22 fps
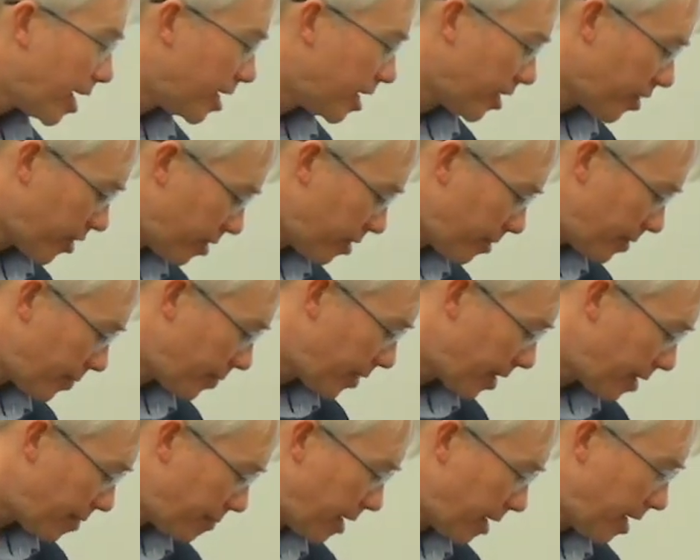another
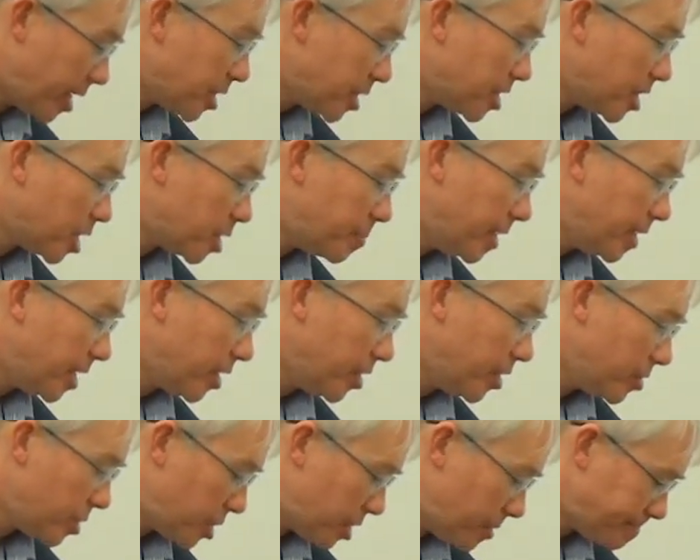place it's
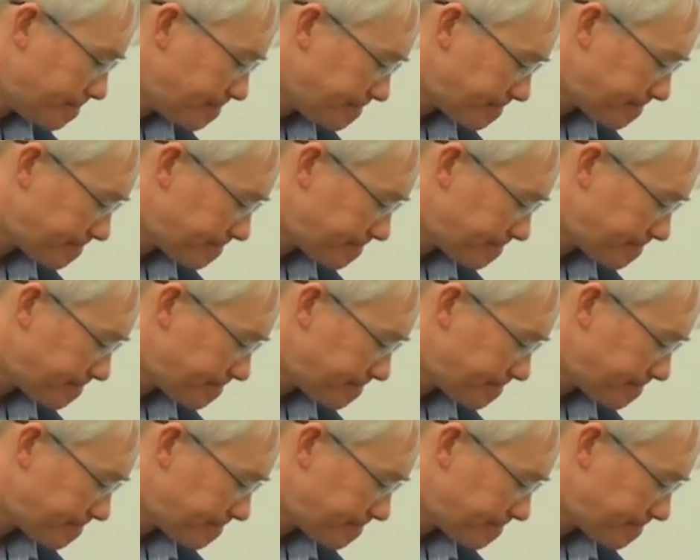being used.